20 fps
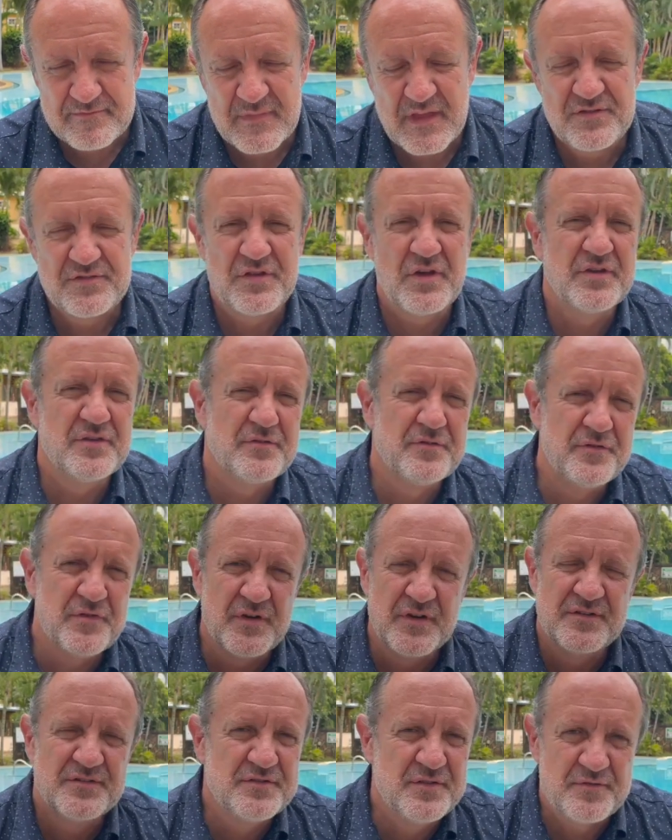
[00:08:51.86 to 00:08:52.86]
So the
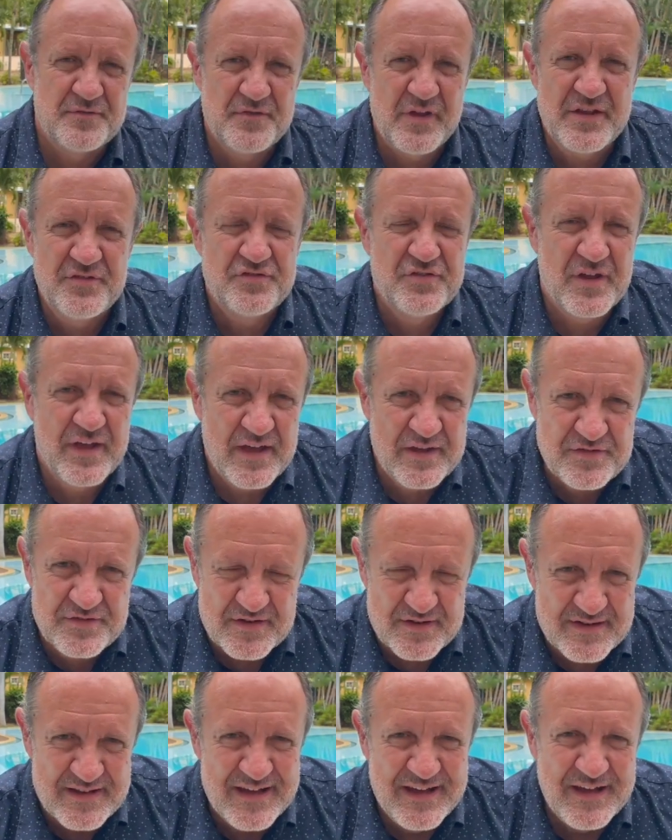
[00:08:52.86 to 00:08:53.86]
first
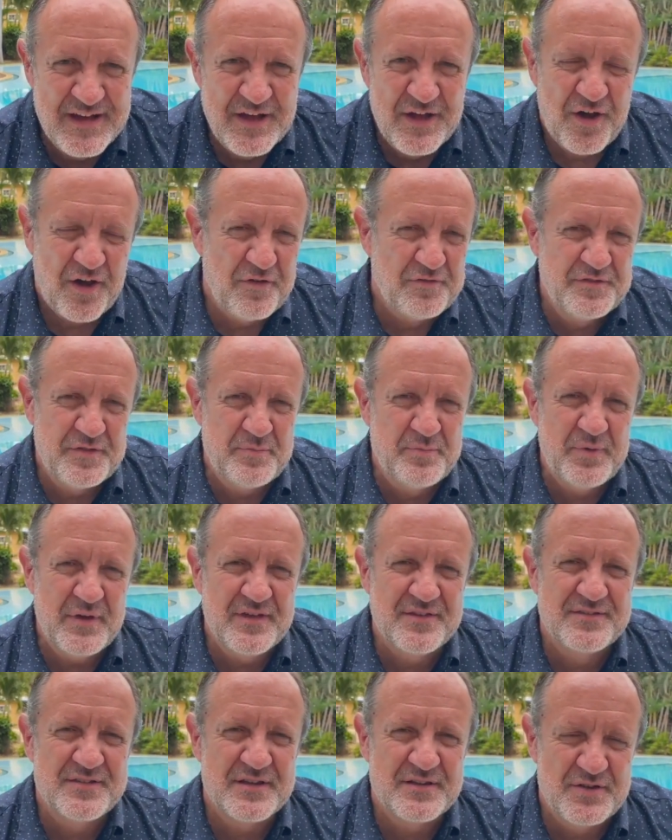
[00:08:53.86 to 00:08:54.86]
differentiation of the
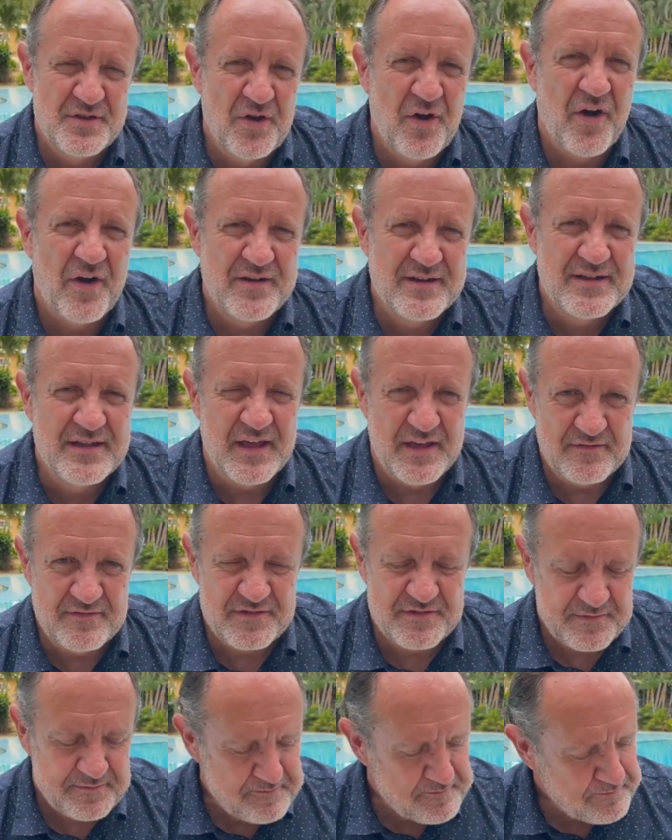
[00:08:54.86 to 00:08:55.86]
peace that God
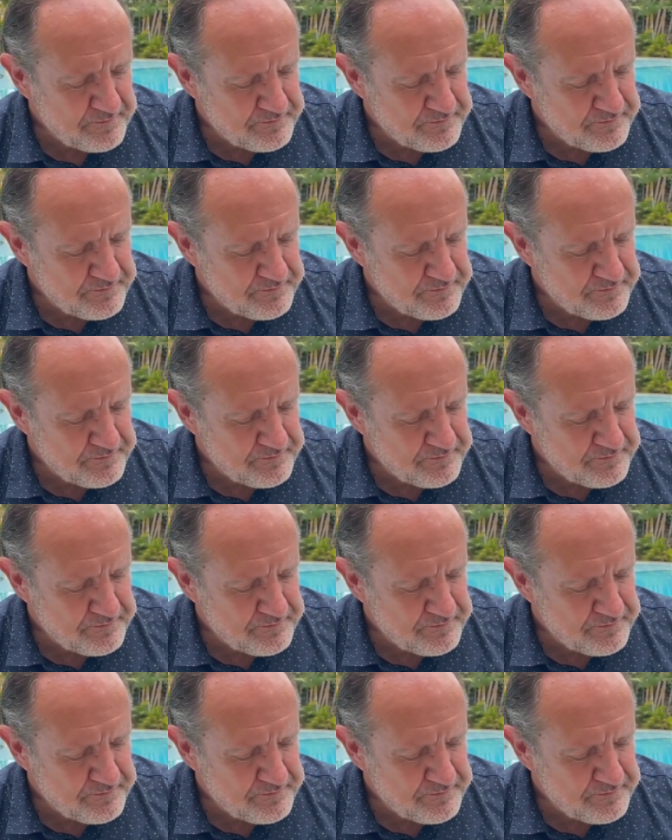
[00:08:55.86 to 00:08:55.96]
gives